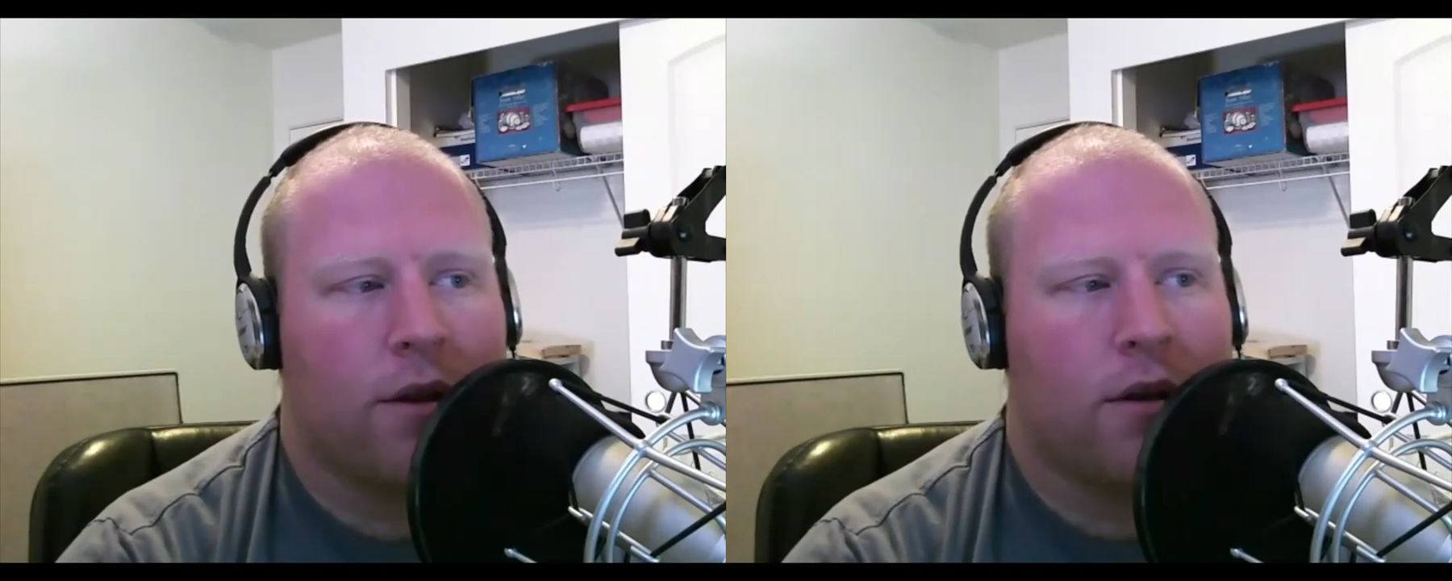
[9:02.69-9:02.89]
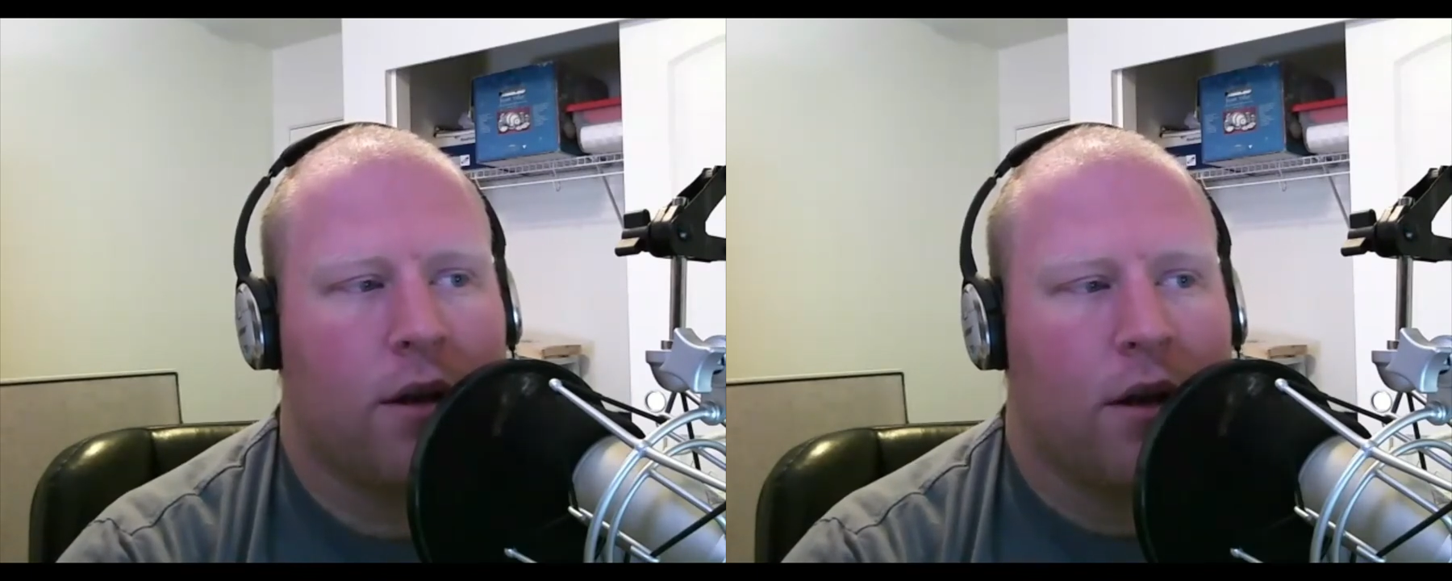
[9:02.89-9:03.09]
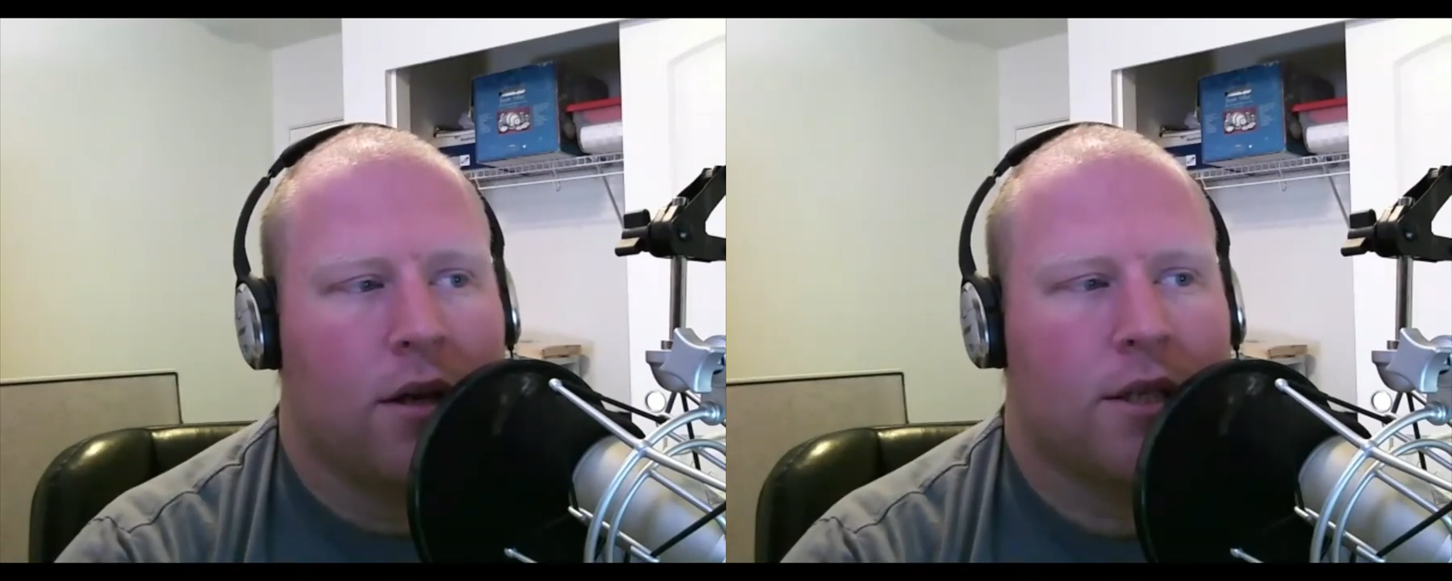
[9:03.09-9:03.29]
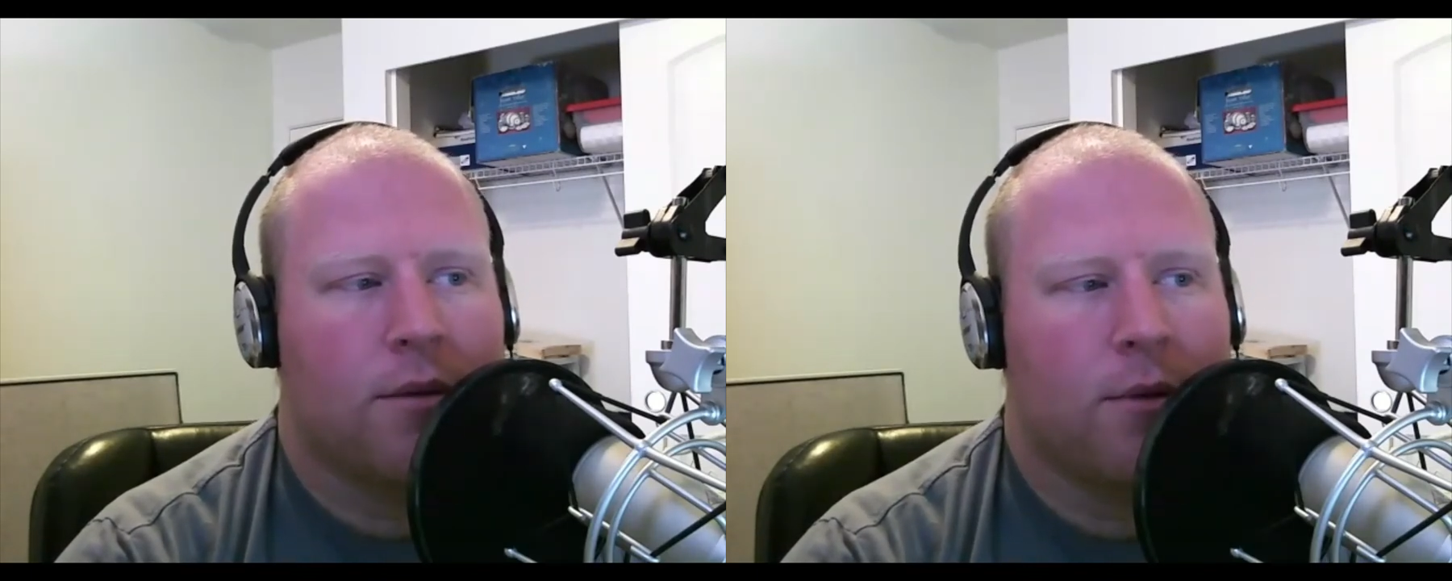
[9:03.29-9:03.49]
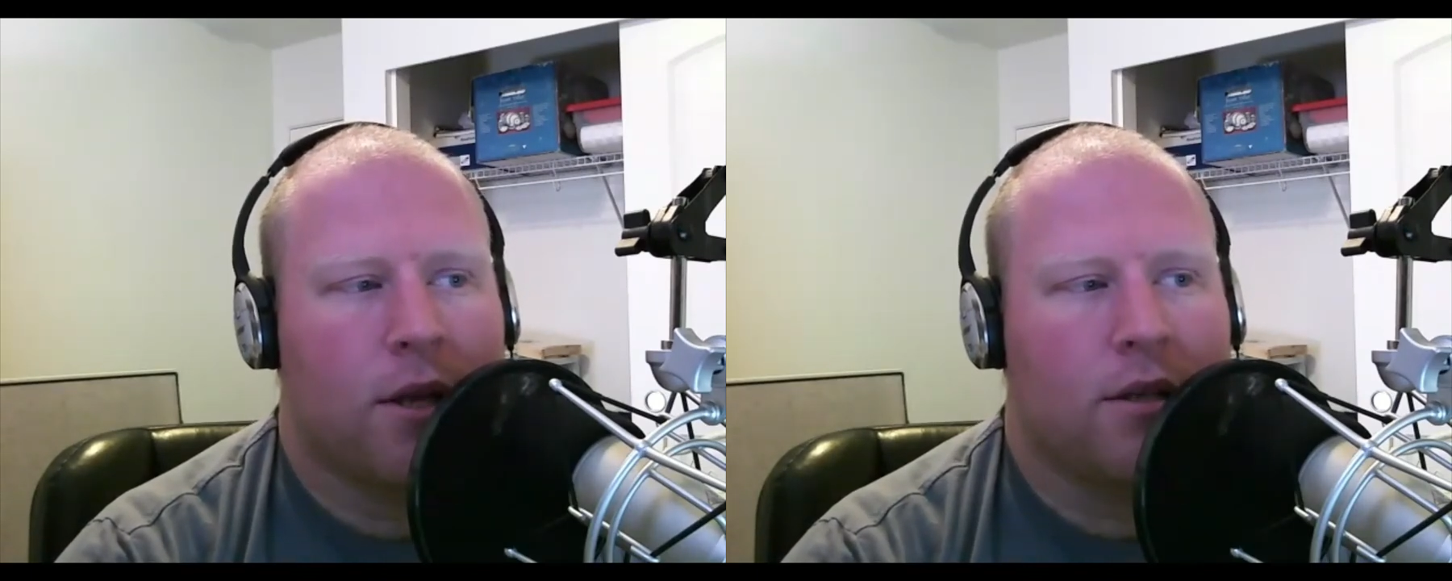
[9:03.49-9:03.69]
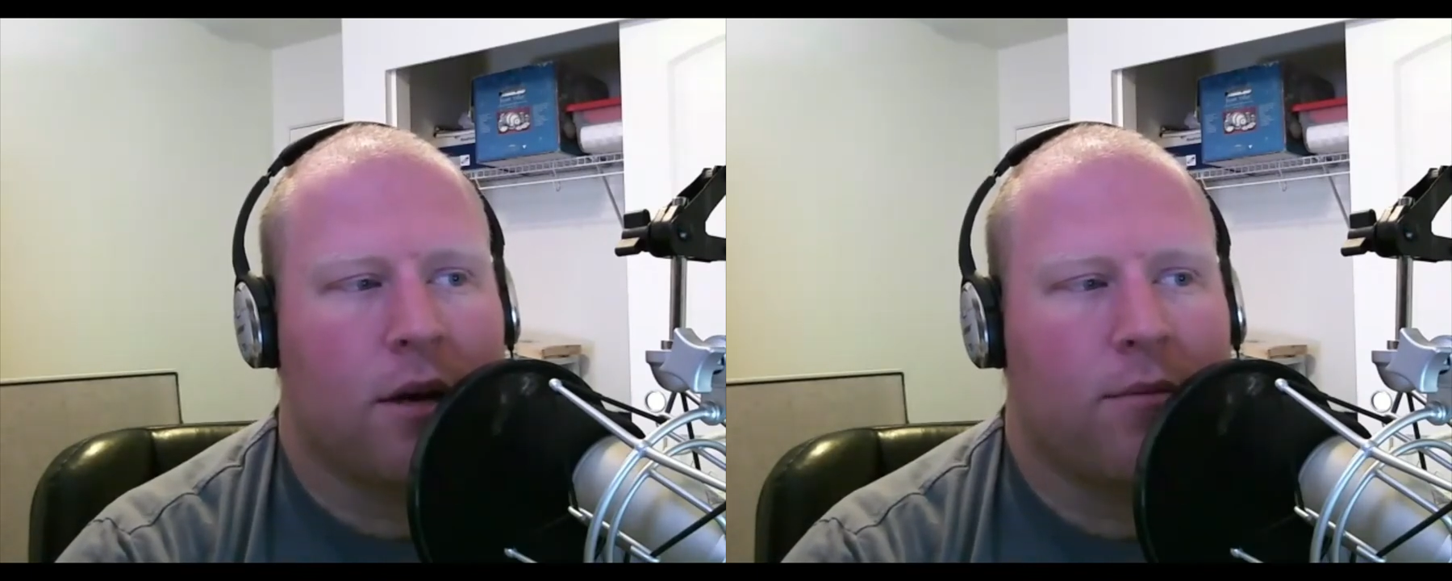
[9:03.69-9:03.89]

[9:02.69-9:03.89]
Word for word: and some of the dumb